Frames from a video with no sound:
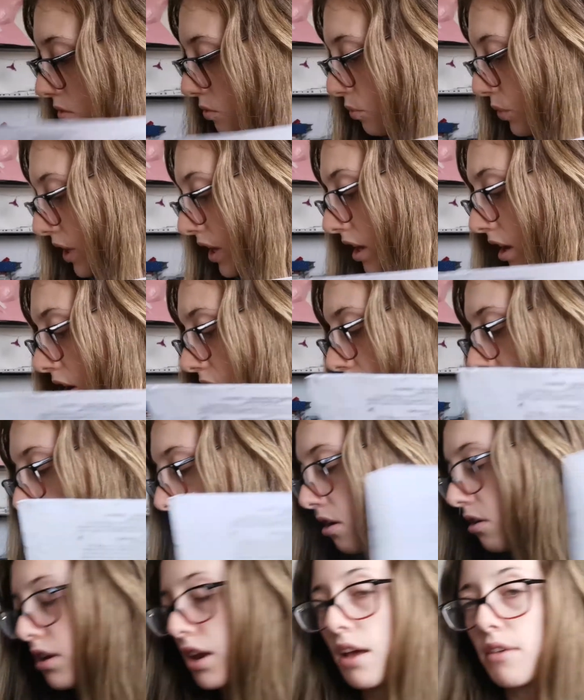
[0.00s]
we
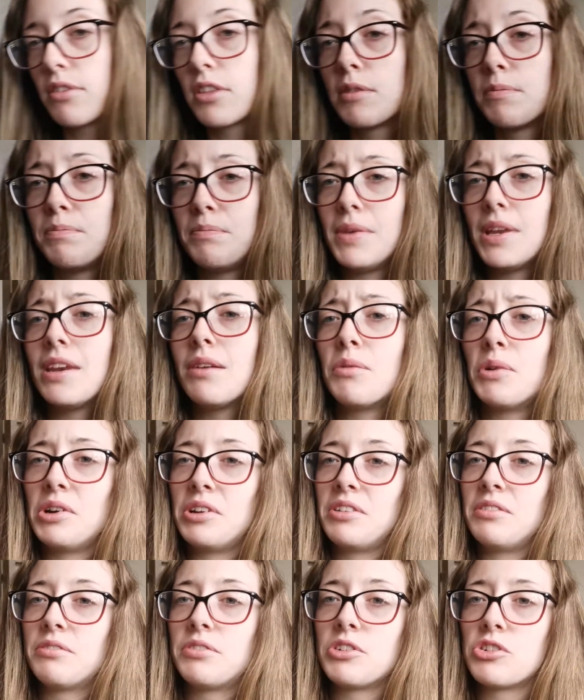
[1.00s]
only have the mini
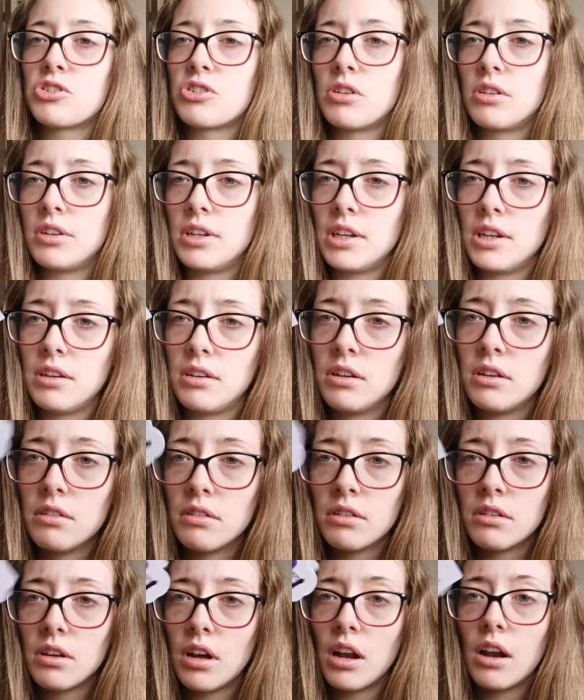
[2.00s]
one, unfortunately.
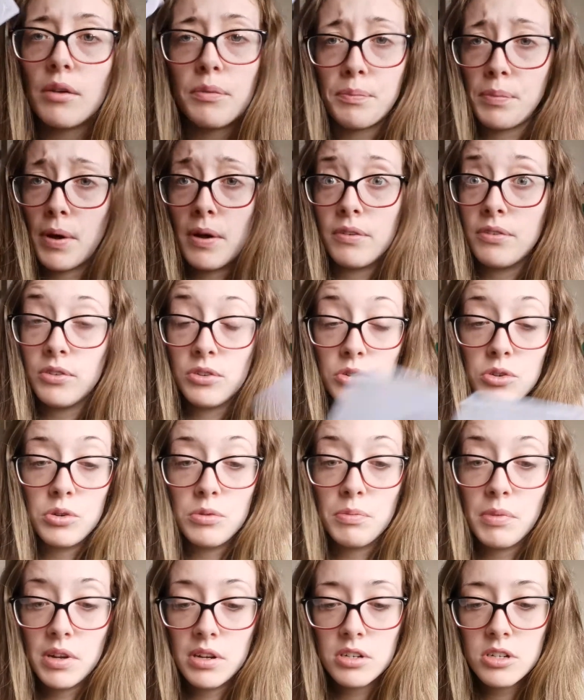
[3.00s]
I love perfume too
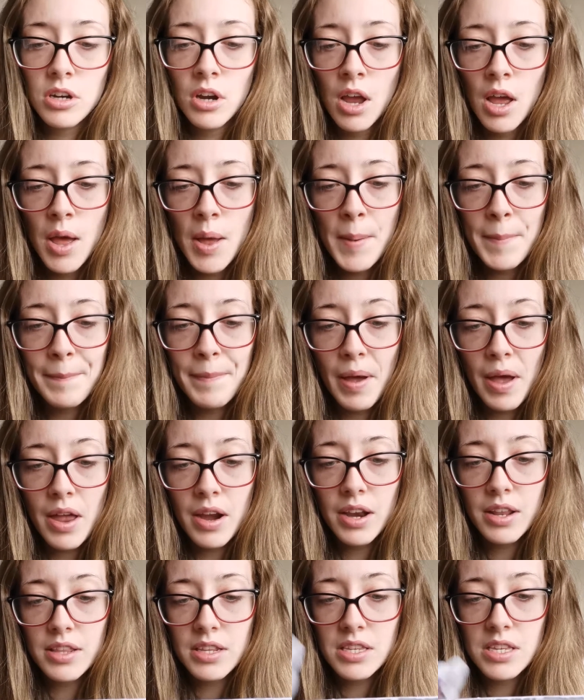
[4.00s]
much.
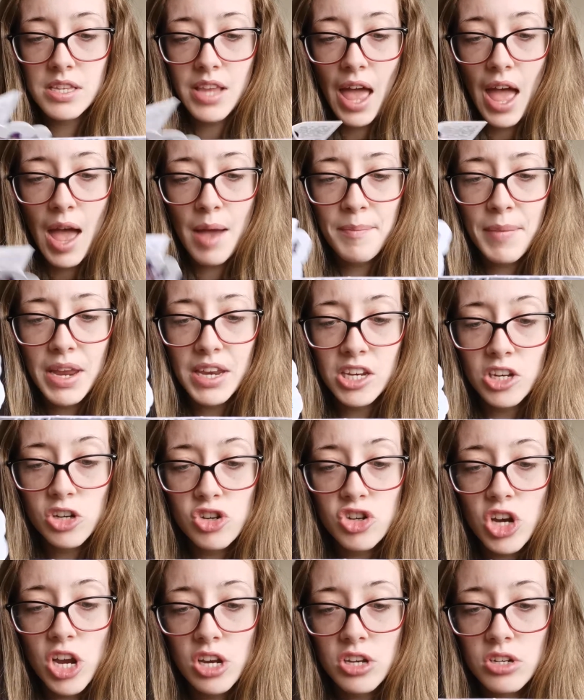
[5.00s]
But this is handmade in
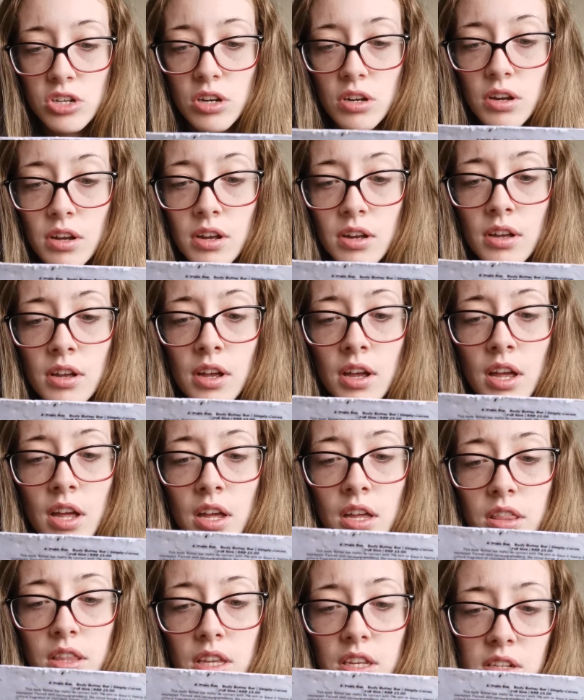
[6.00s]
Cheshire.
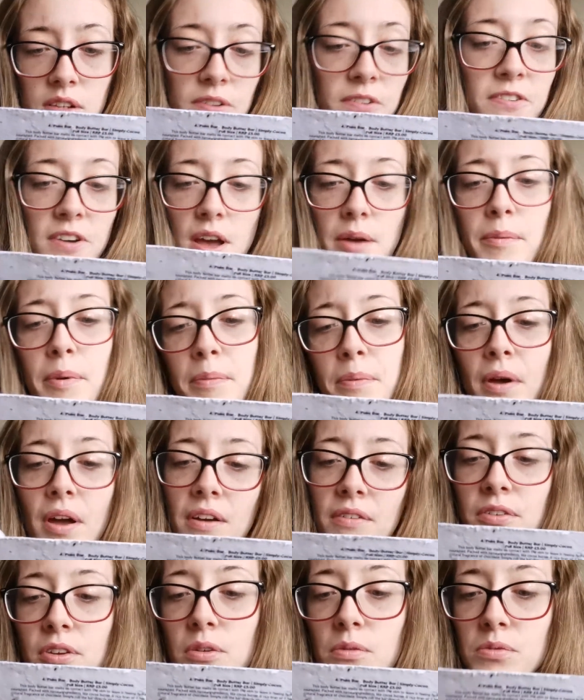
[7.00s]
These fab
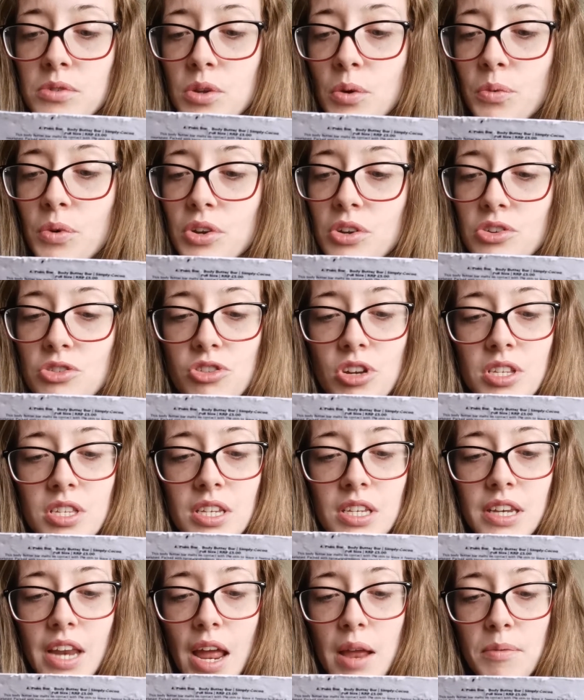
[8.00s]
perfumes are what your
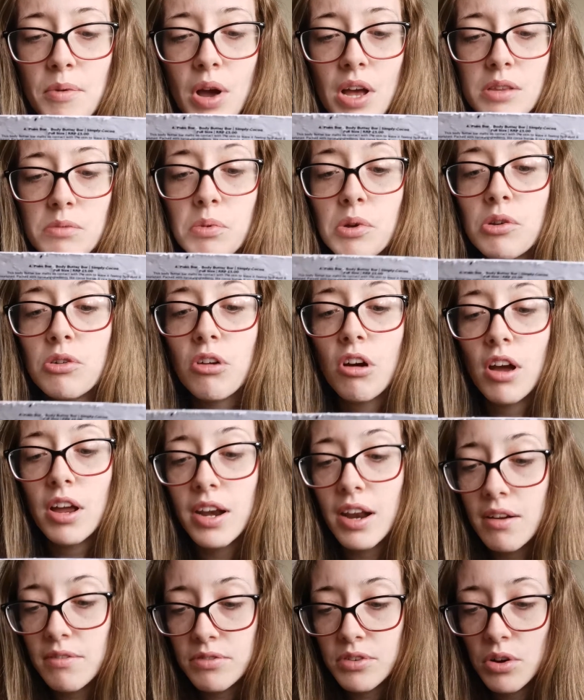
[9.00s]
dressing table has been crying
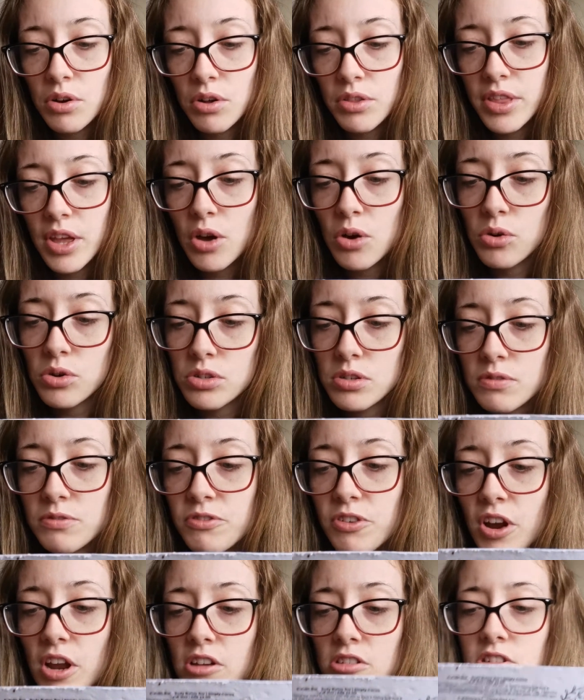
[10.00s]
out for. They're awesome
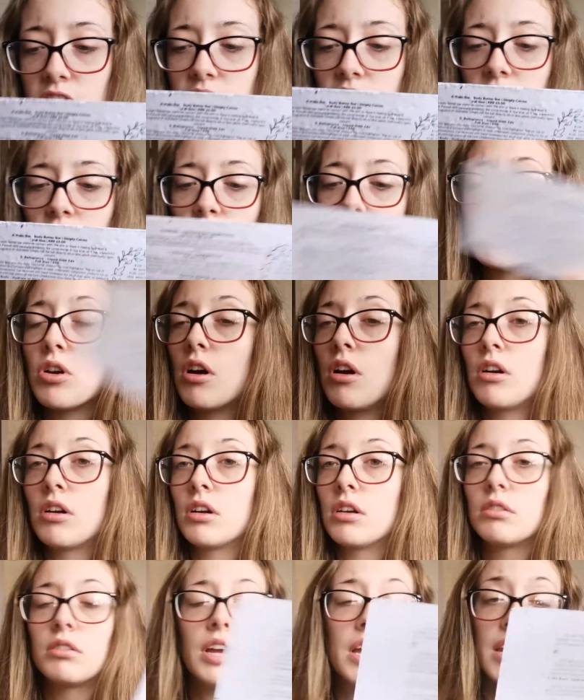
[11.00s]
fragrances you can't
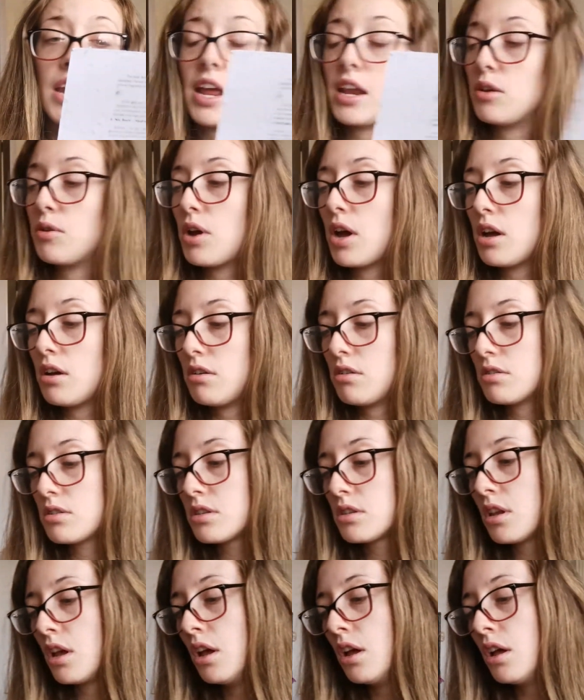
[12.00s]
get anywhere else.